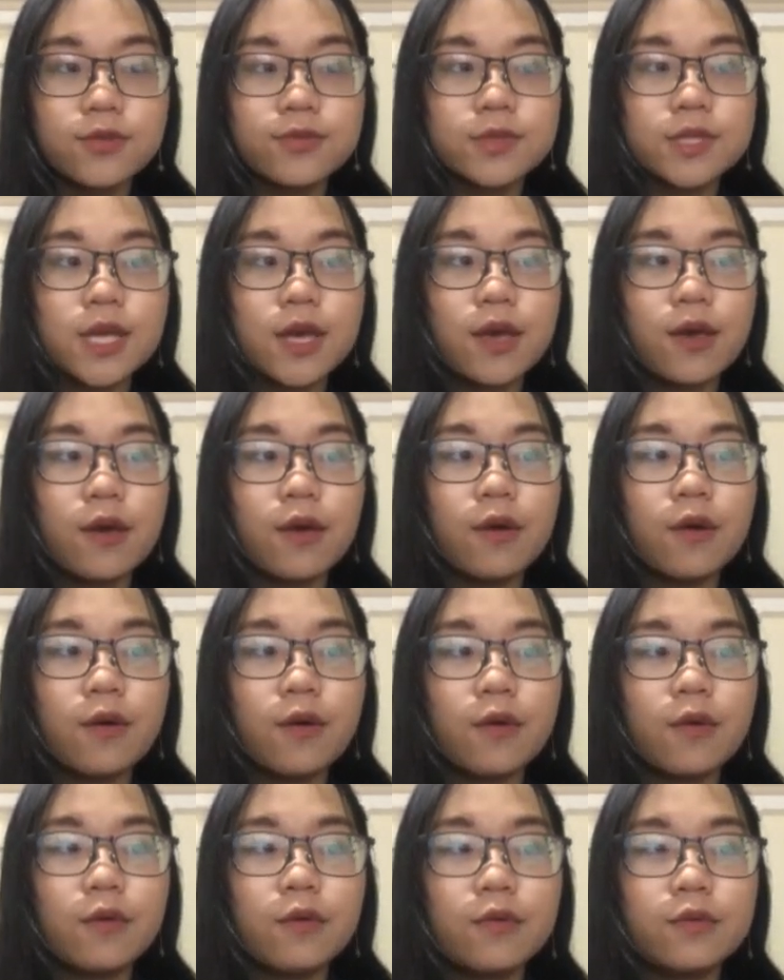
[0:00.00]

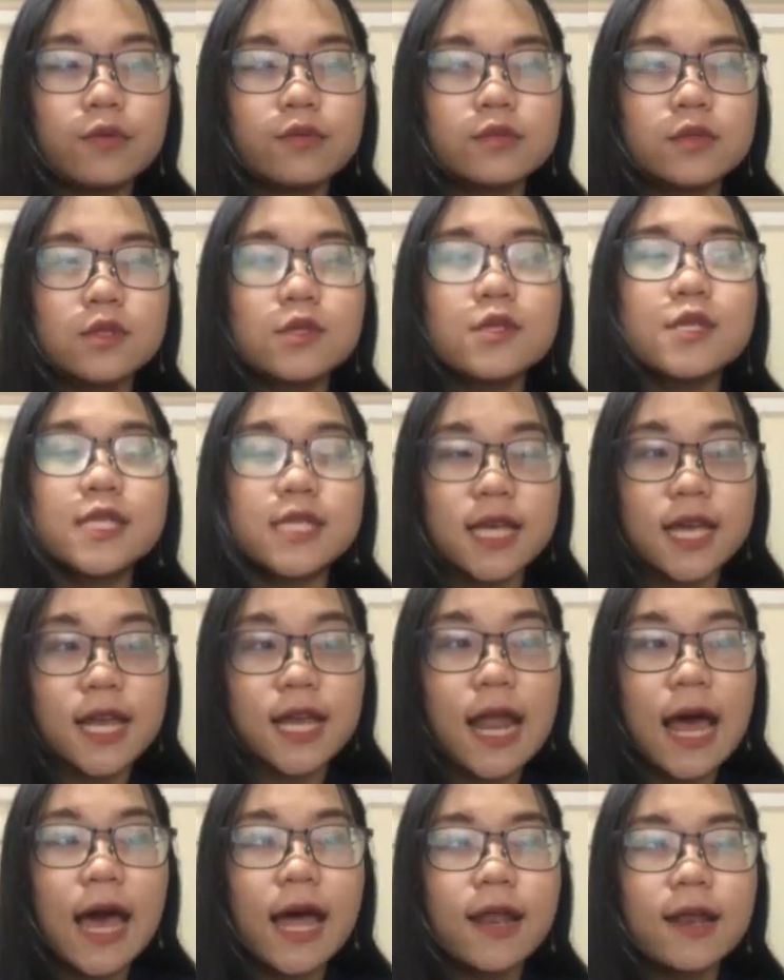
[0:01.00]
to see
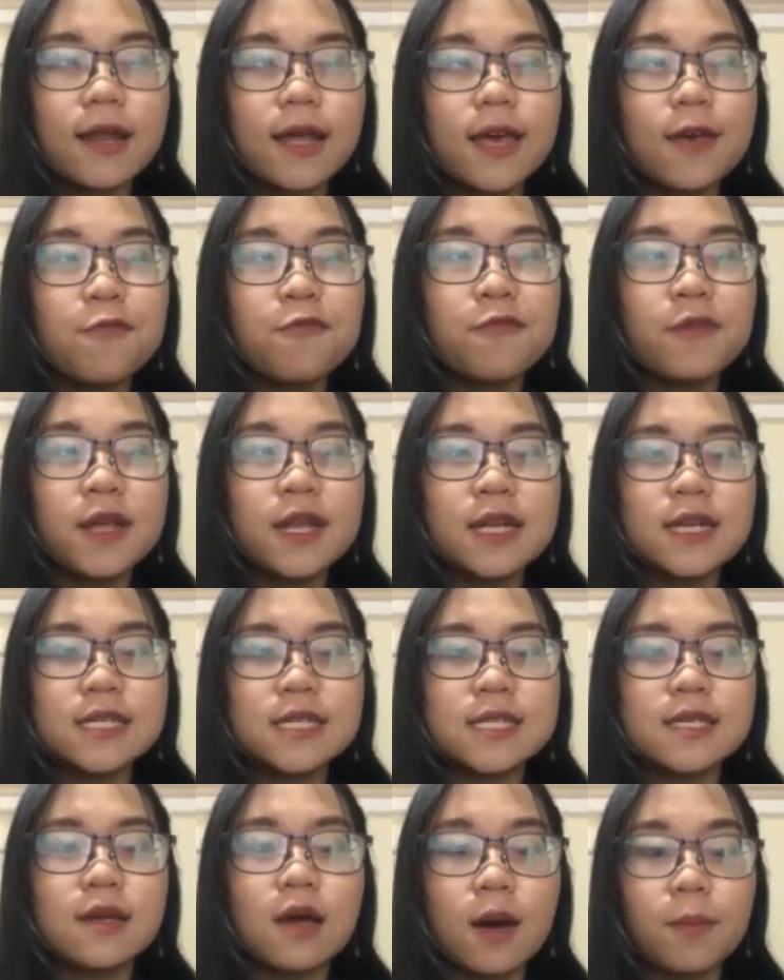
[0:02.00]
that if it
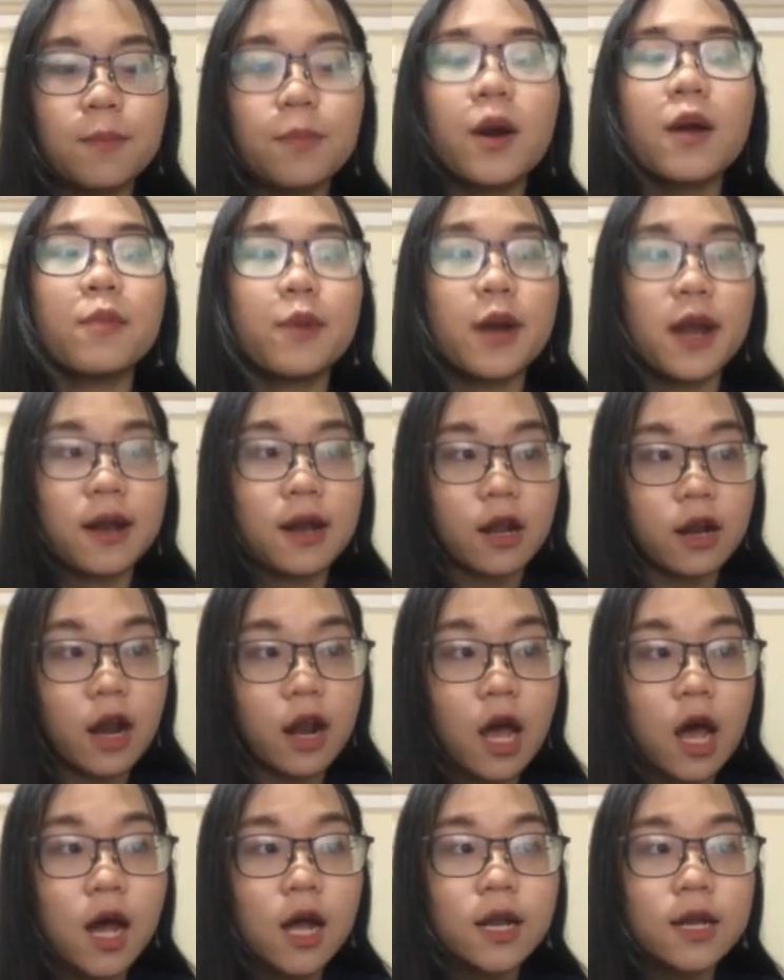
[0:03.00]
is appropriate or
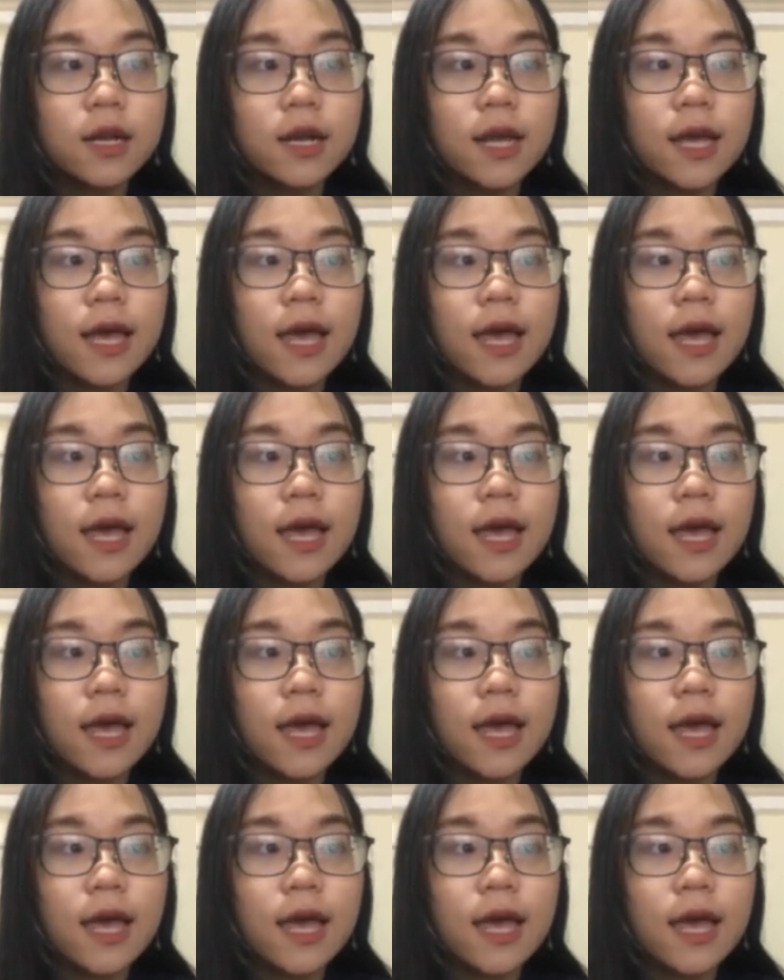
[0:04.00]
not.